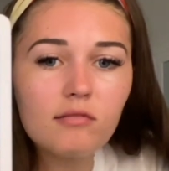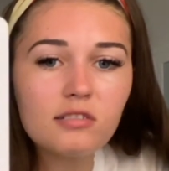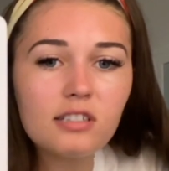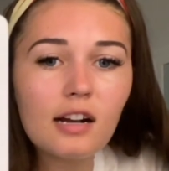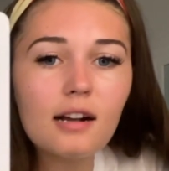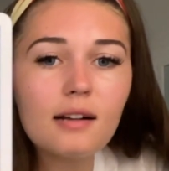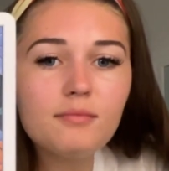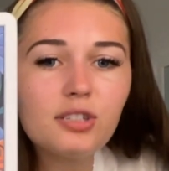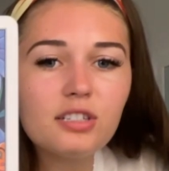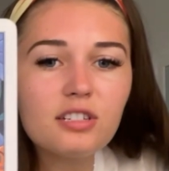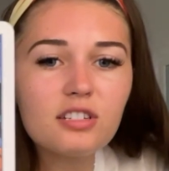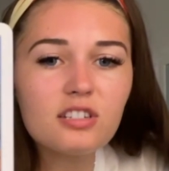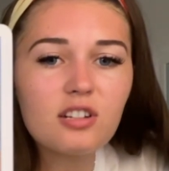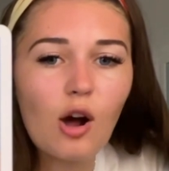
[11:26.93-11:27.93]
times
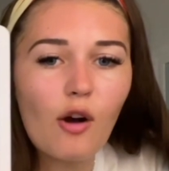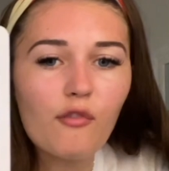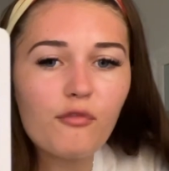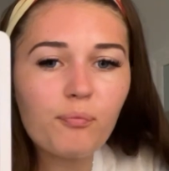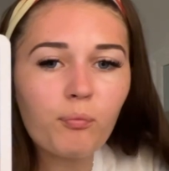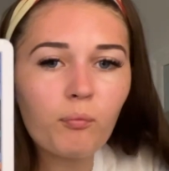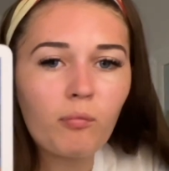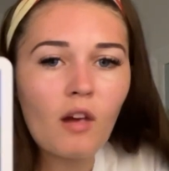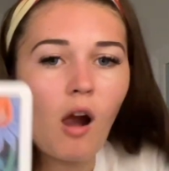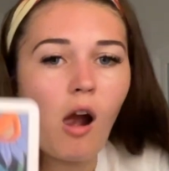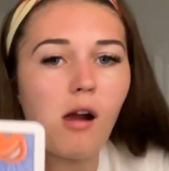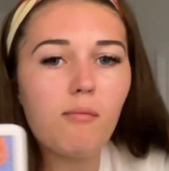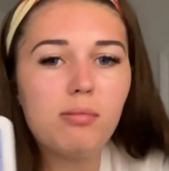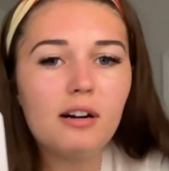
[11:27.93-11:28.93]
into stuff
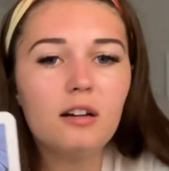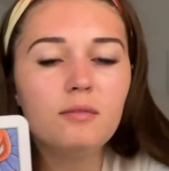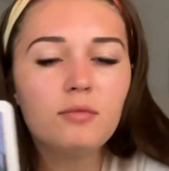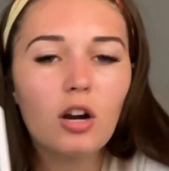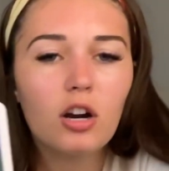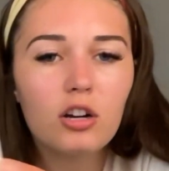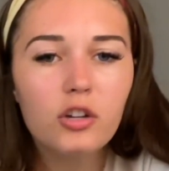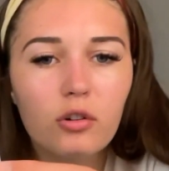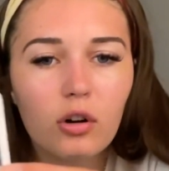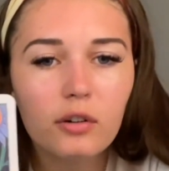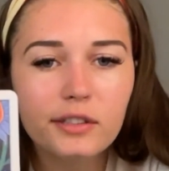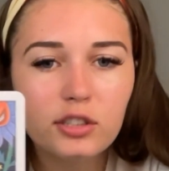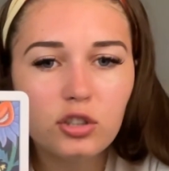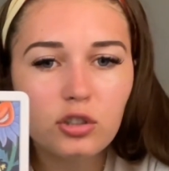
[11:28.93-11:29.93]
but are you
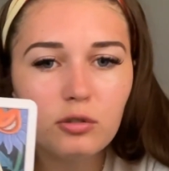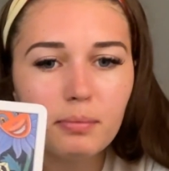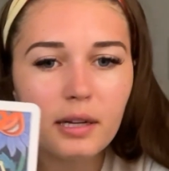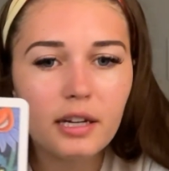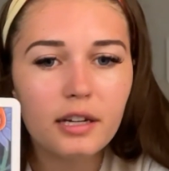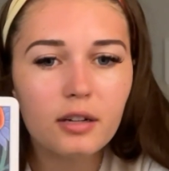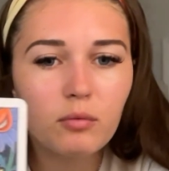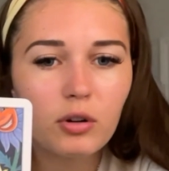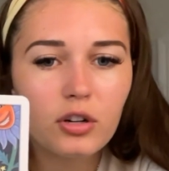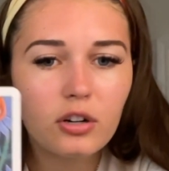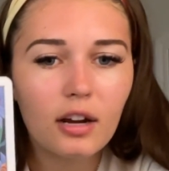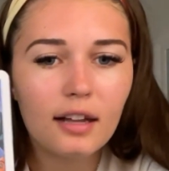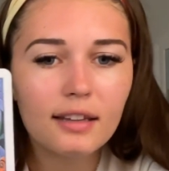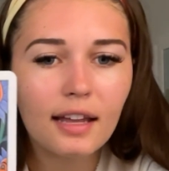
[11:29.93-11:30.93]
growing too big where you're
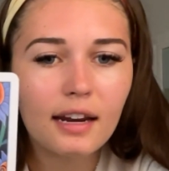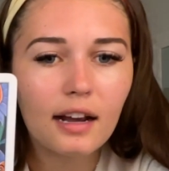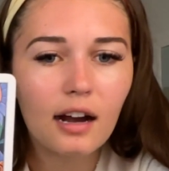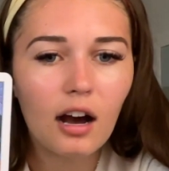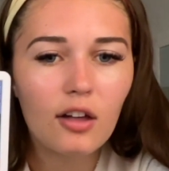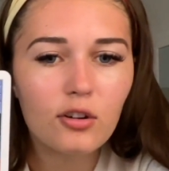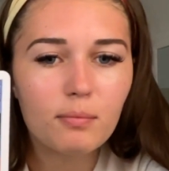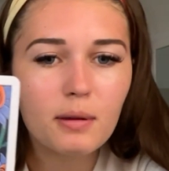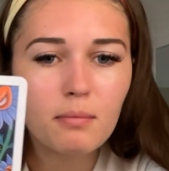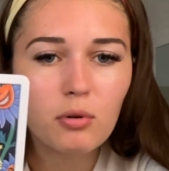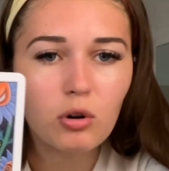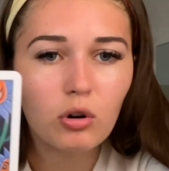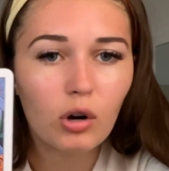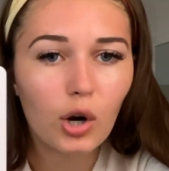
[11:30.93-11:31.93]
not letting other people
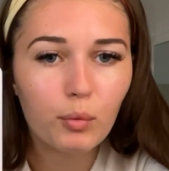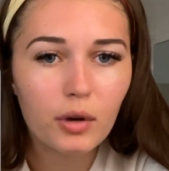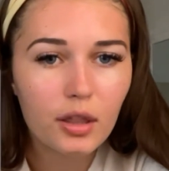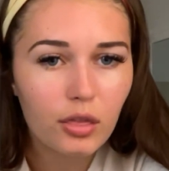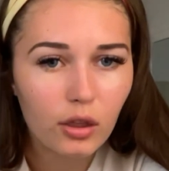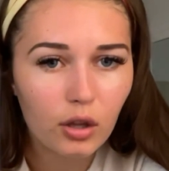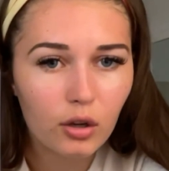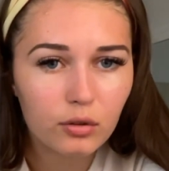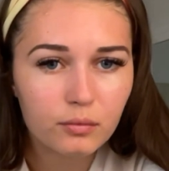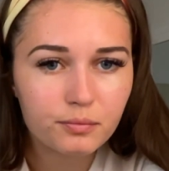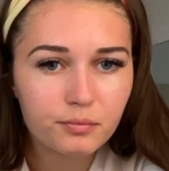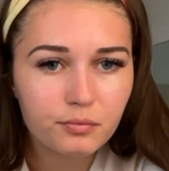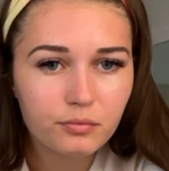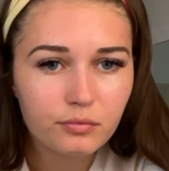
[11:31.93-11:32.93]
grow with you
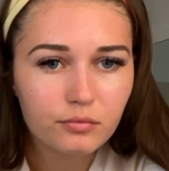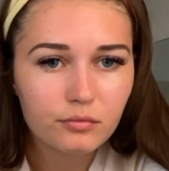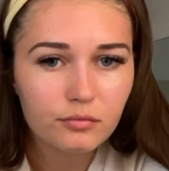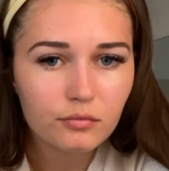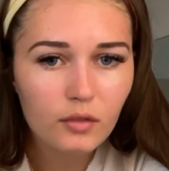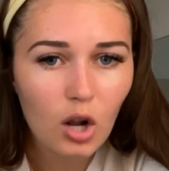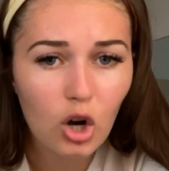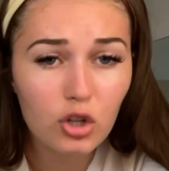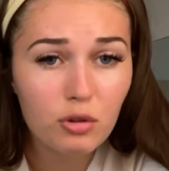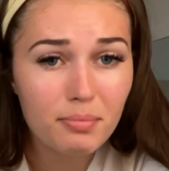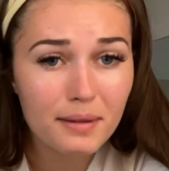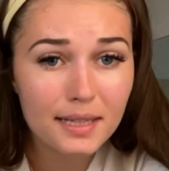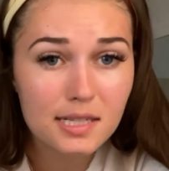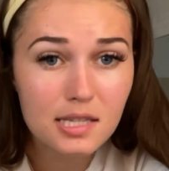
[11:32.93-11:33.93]
are you
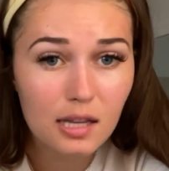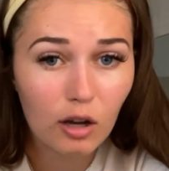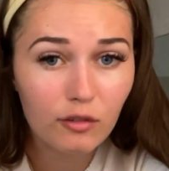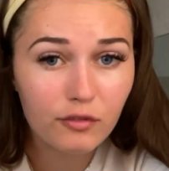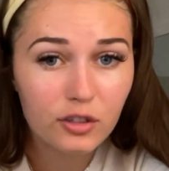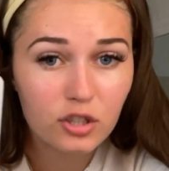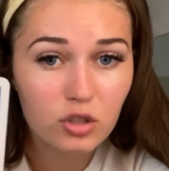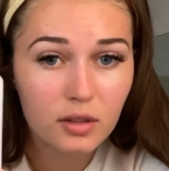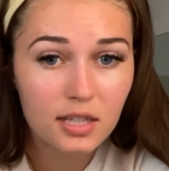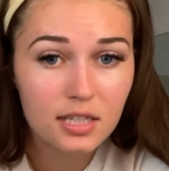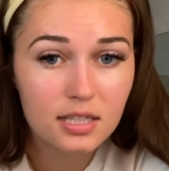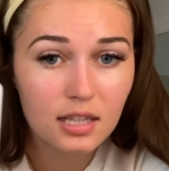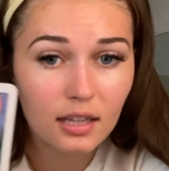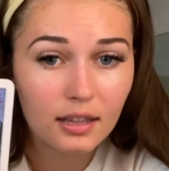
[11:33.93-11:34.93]
being selfish with the
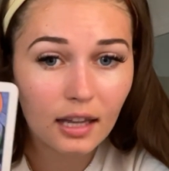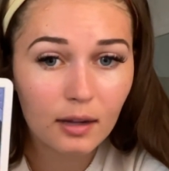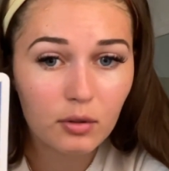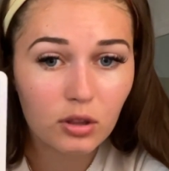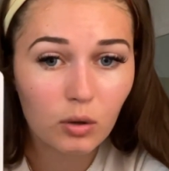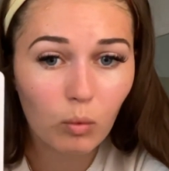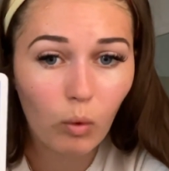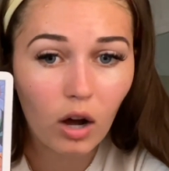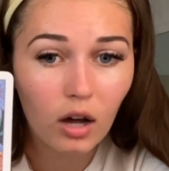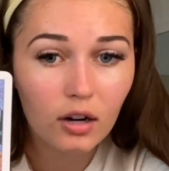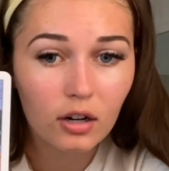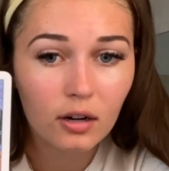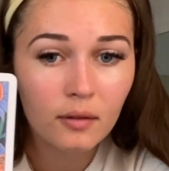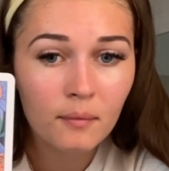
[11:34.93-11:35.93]
sunlight with the
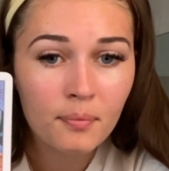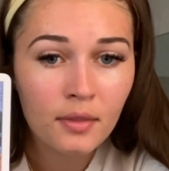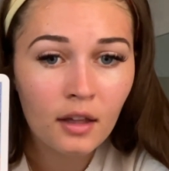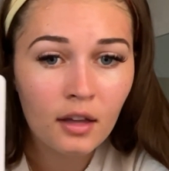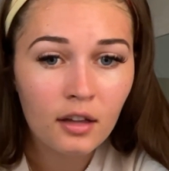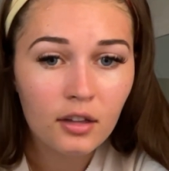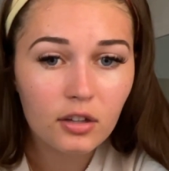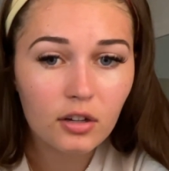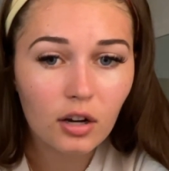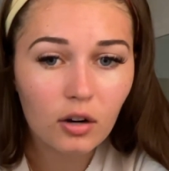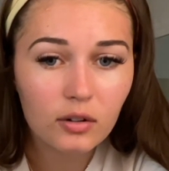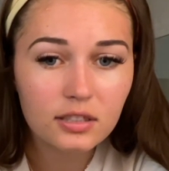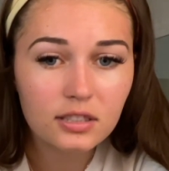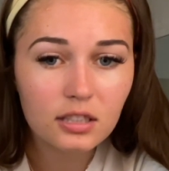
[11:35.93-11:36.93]
water you
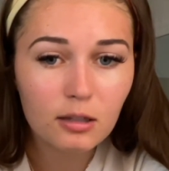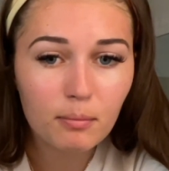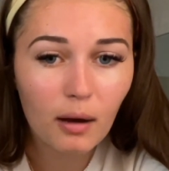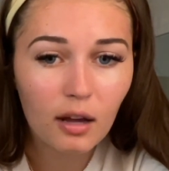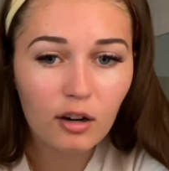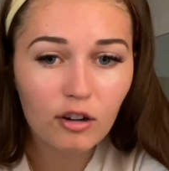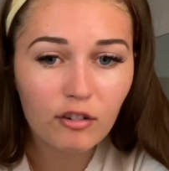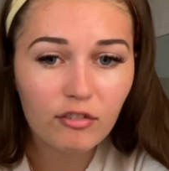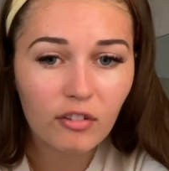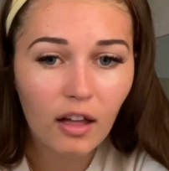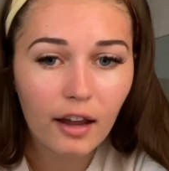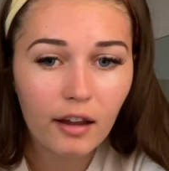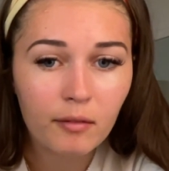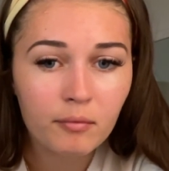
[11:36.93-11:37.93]
know is it the
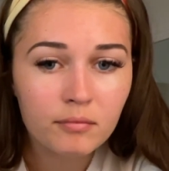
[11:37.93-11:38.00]
butterfly